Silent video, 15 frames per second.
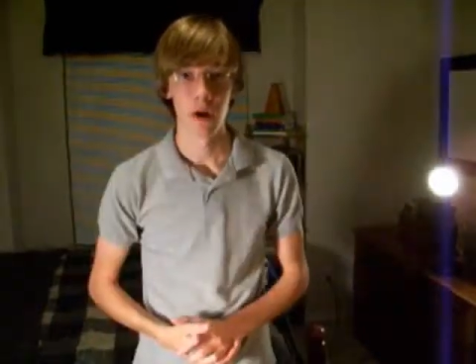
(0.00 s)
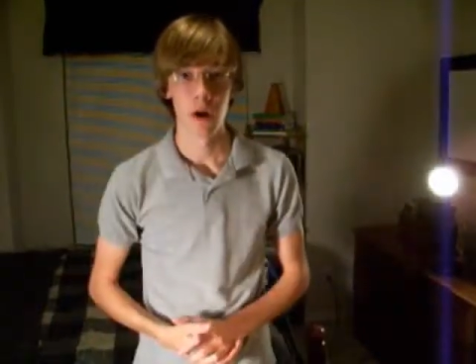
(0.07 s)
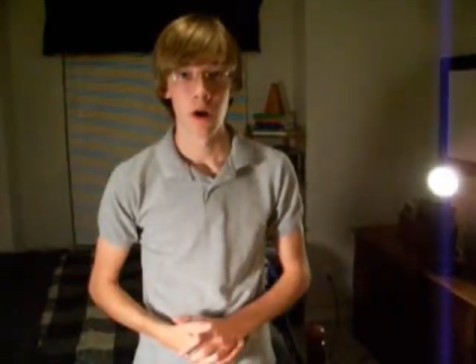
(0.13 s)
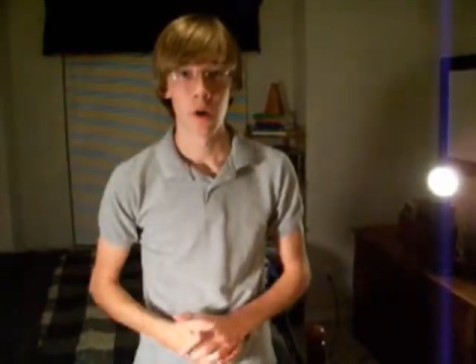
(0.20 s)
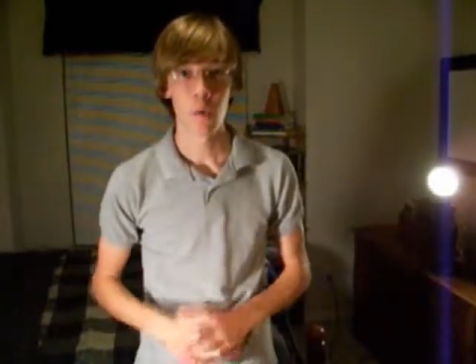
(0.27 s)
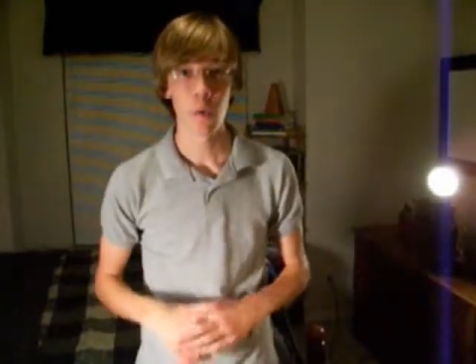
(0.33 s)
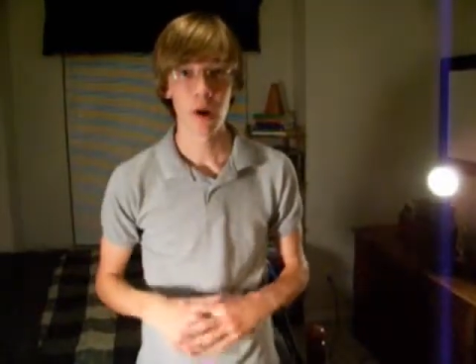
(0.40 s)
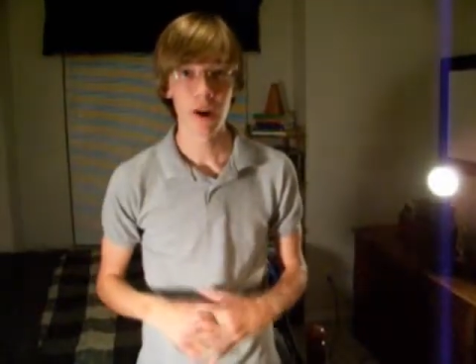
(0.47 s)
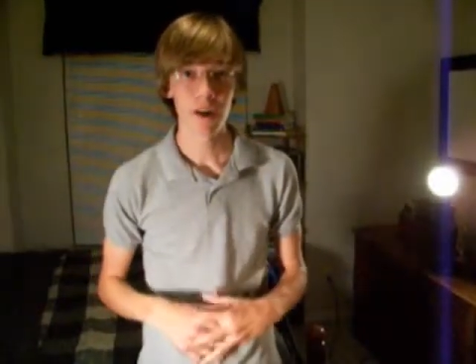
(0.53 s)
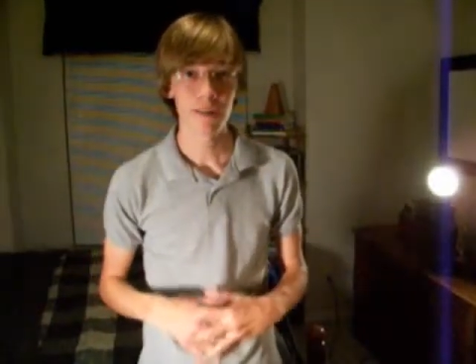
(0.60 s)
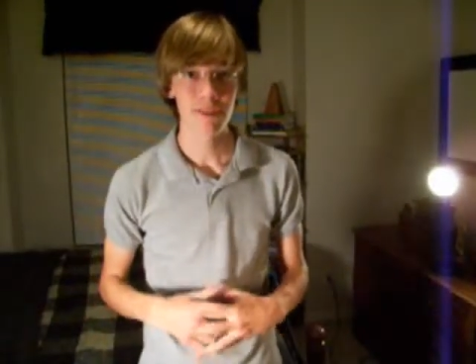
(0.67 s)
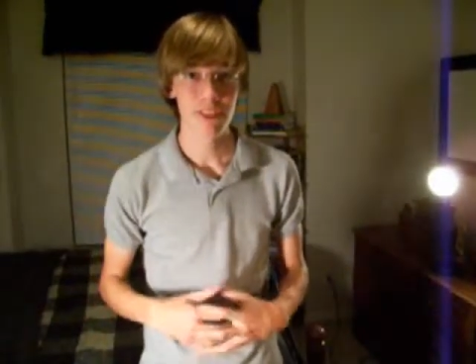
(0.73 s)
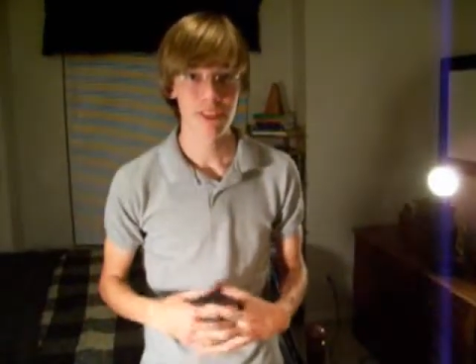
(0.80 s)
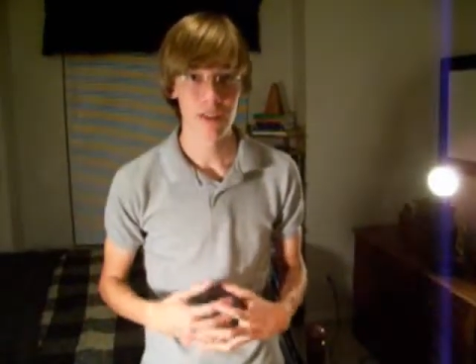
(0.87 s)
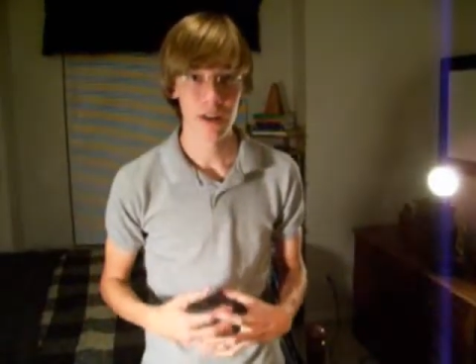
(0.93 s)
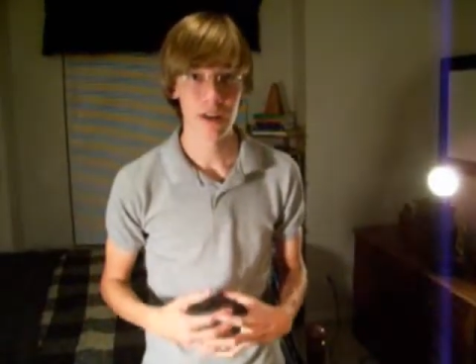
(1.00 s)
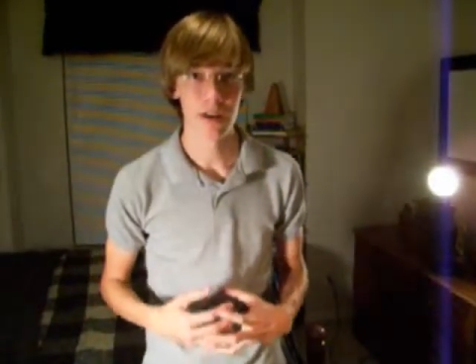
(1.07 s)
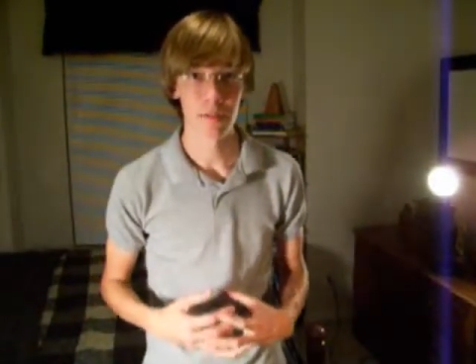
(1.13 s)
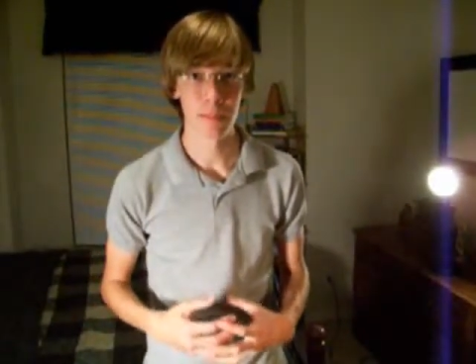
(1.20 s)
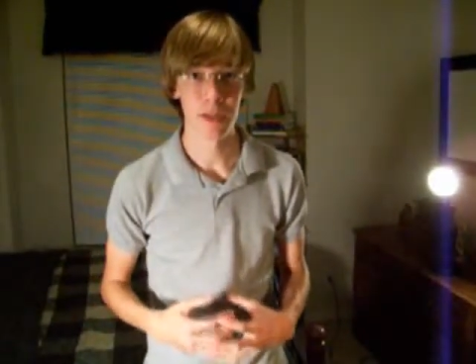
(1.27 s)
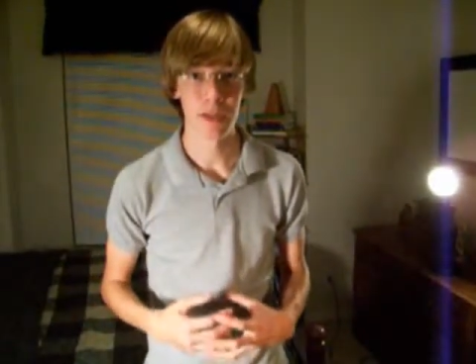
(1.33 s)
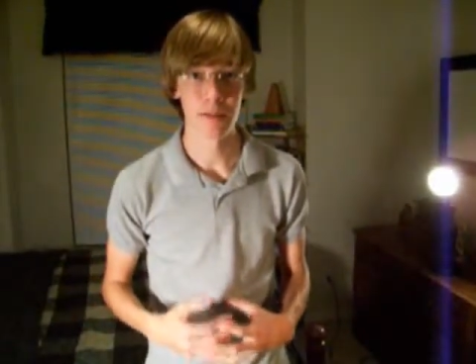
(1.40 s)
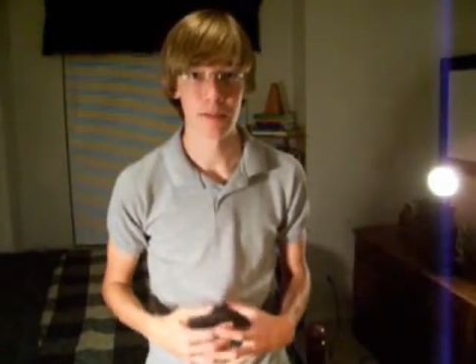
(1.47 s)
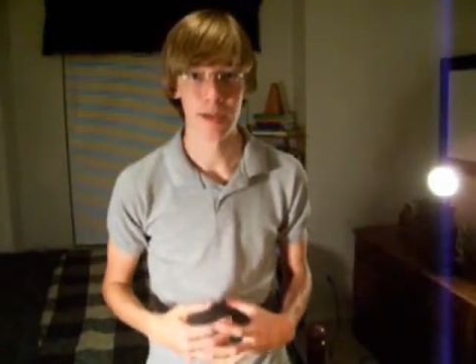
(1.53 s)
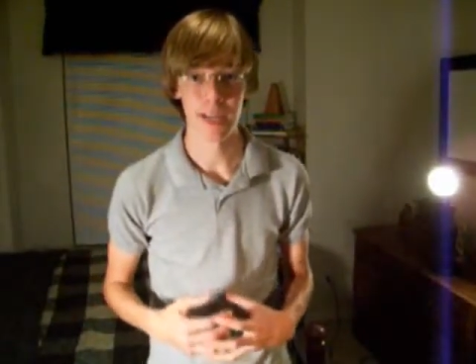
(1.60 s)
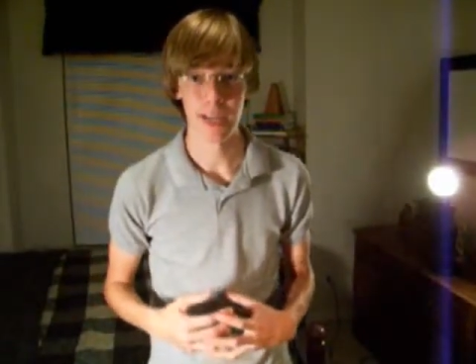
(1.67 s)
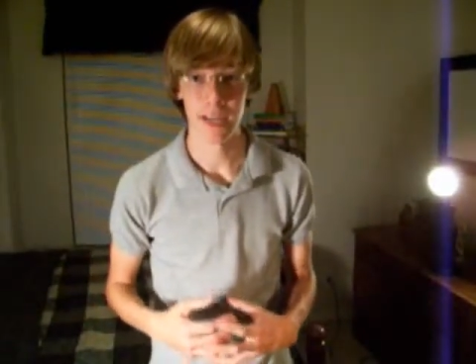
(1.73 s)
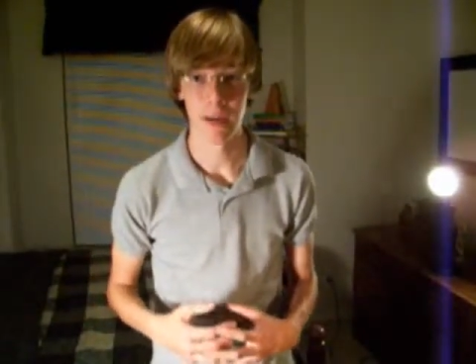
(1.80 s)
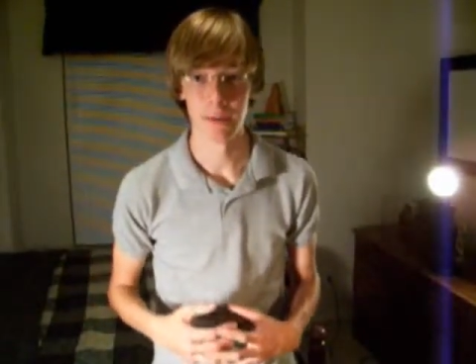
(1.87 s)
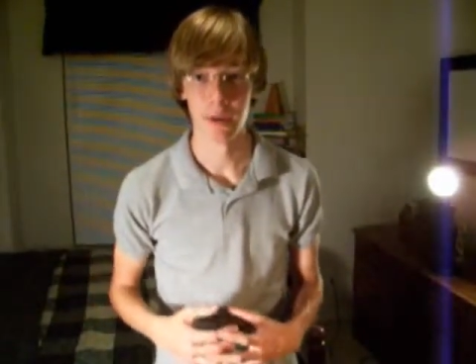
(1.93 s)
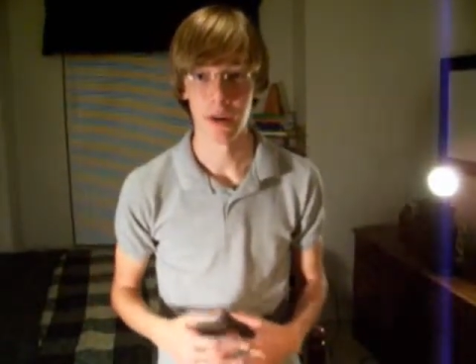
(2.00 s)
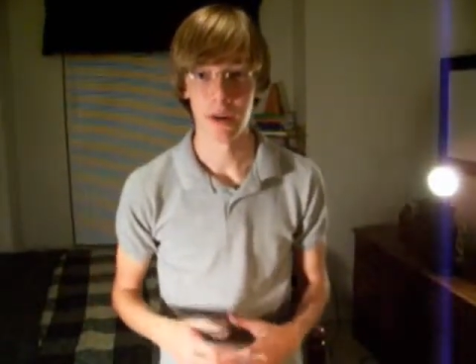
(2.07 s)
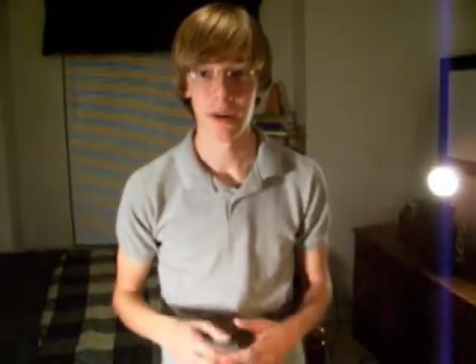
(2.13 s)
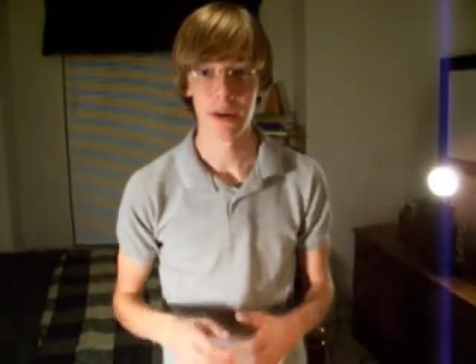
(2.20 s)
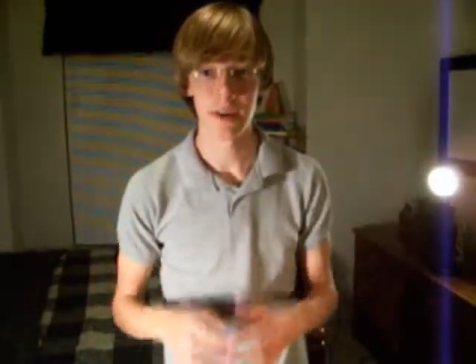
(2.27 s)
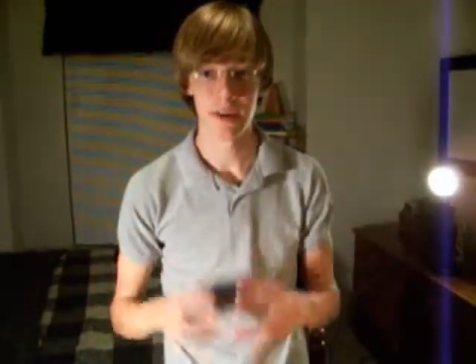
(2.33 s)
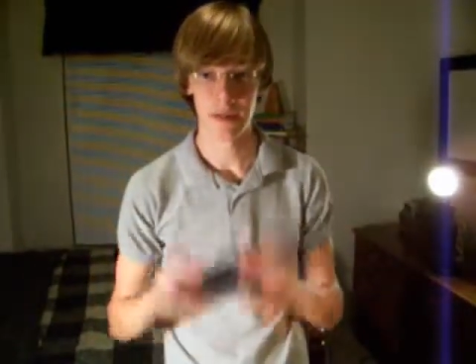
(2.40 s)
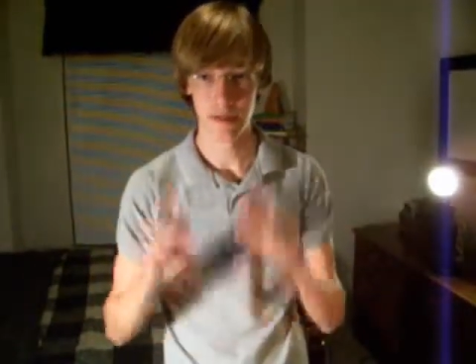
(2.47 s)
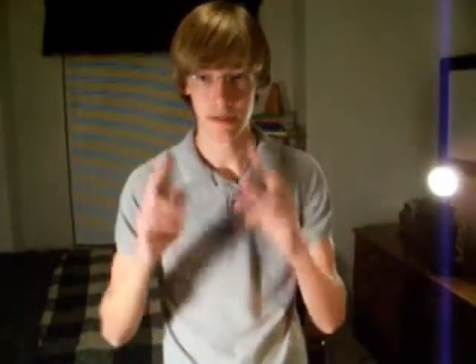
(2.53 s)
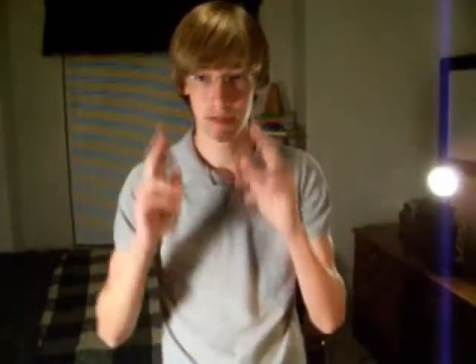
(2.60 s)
Where I've decided to place my camera is